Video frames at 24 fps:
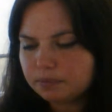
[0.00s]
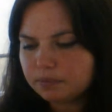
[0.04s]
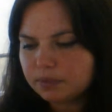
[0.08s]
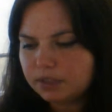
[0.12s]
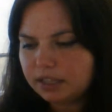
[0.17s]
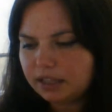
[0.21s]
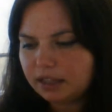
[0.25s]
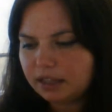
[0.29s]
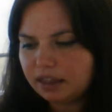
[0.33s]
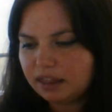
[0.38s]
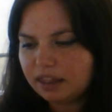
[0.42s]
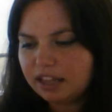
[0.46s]

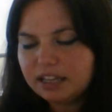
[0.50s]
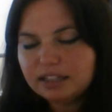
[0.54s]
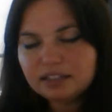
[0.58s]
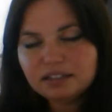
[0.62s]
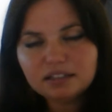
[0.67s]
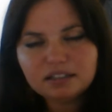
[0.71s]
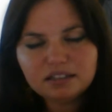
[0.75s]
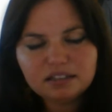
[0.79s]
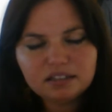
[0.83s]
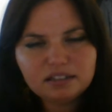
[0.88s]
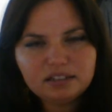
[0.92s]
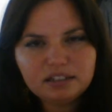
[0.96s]
This is a
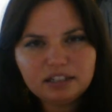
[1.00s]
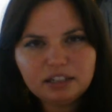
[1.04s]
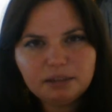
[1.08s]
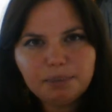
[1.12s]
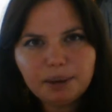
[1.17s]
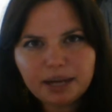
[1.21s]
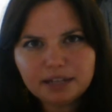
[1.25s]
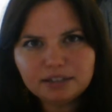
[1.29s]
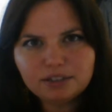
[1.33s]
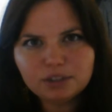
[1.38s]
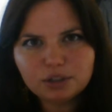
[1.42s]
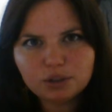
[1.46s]

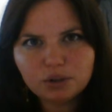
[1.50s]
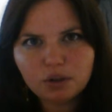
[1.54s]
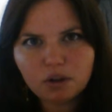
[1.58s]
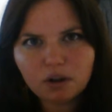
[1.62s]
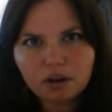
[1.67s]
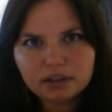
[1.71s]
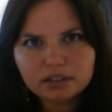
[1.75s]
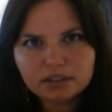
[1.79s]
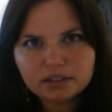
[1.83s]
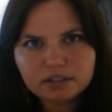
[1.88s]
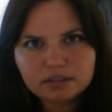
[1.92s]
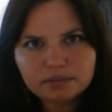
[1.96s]
dependent
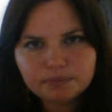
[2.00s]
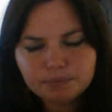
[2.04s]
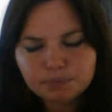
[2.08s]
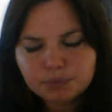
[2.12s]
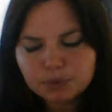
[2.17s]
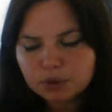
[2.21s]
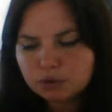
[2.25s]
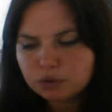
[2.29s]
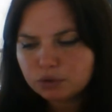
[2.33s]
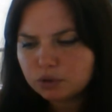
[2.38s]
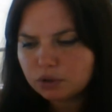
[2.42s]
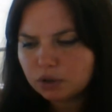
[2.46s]
clause.
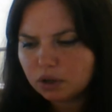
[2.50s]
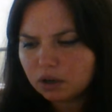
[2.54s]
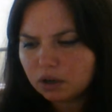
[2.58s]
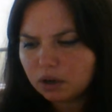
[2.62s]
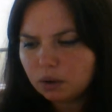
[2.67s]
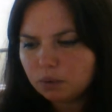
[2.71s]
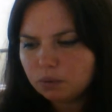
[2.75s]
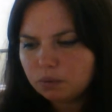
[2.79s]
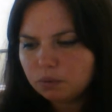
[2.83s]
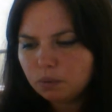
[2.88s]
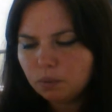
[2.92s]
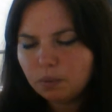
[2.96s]
So
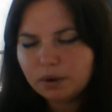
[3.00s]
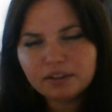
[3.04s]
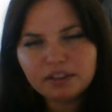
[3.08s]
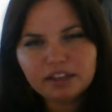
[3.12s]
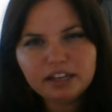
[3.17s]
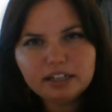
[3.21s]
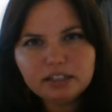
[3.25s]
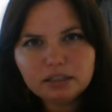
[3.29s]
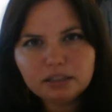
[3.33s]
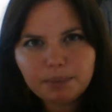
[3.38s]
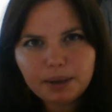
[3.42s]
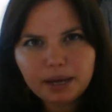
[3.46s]
where the
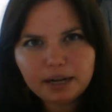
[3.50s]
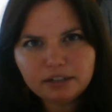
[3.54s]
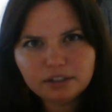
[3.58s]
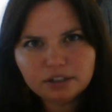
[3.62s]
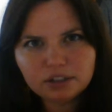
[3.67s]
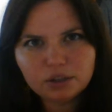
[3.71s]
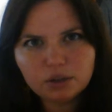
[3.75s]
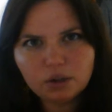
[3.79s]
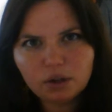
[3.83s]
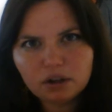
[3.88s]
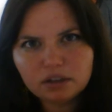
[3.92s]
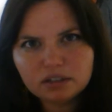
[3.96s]
independent
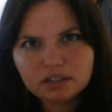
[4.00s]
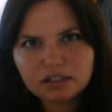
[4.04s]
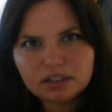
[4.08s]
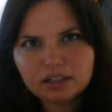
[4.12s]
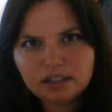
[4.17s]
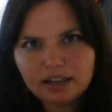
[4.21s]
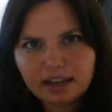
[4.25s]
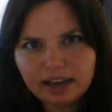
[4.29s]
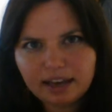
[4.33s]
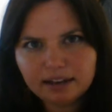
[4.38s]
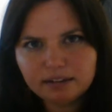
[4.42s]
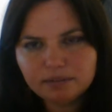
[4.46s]
clause,
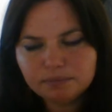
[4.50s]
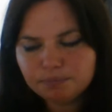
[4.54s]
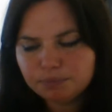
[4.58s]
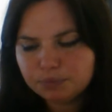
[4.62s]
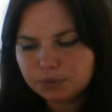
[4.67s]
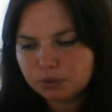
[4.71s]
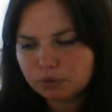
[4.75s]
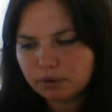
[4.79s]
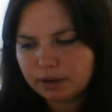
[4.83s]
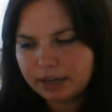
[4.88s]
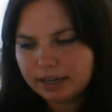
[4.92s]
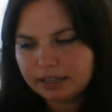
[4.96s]
again,
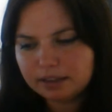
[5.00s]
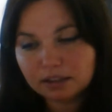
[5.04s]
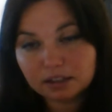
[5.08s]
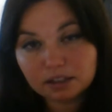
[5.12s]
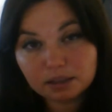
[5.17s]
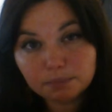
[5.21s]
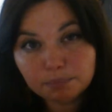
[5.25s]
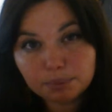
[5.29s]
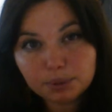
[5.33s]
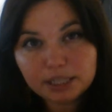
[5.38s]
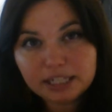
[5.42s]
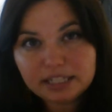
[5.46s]
right, the
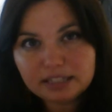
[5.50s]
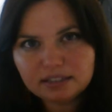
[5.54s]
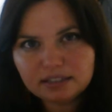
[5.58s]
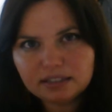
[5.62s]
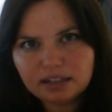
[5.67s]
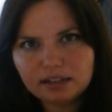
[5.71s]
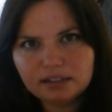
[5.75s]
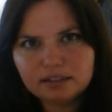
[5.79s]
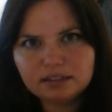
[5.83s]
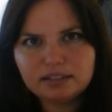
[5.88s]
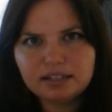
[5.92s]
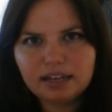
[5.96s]
complete
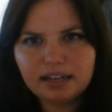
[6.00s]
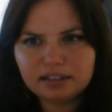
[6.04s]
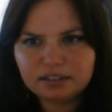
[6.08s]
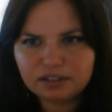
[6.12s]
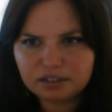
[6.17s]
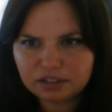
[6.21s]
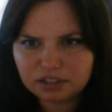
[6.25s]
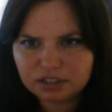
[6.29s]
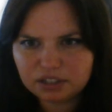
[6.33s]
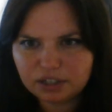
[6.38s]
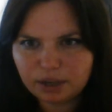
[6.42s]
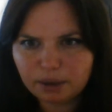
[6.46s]
sentence has a
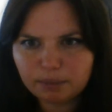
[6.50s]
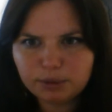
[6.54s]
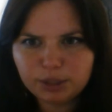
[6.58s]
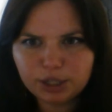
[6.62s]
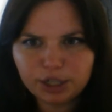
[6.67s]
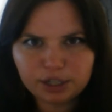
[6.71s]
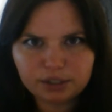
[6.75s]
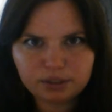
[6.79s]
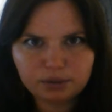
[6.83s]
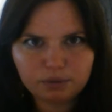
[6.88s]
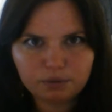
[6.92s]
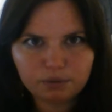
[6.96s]
subject, a
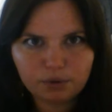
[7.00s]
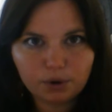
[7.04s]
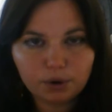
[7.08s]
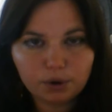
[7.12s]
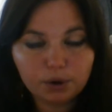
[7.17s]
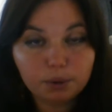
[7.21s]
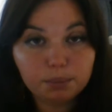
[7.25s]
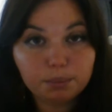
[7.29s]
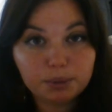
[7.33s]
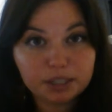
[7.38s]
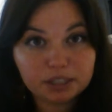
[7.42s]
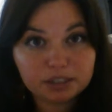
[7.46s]
verb, and
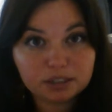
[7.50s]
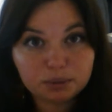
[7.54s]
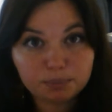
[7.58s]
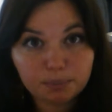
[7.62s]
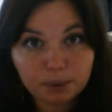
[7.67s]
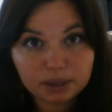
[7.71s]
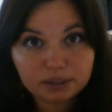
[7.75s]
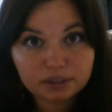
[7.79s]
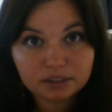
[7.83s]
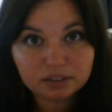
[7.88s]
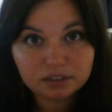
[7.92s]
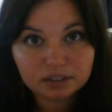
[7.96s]

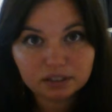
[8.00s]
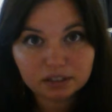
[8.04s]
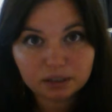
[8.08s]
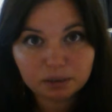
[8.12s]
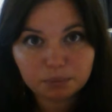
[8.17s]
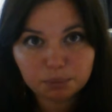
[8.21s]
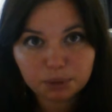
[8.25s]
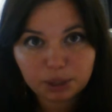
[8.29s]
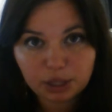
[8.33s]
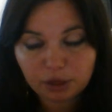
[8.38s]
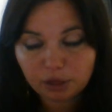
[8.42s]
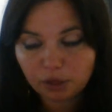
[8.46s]
expresses a complete
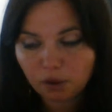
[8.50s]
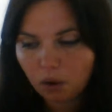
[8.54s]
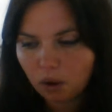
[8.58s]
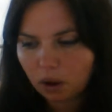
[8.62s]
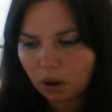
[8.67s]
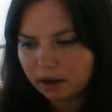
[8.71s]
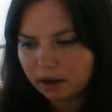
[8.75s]
thought,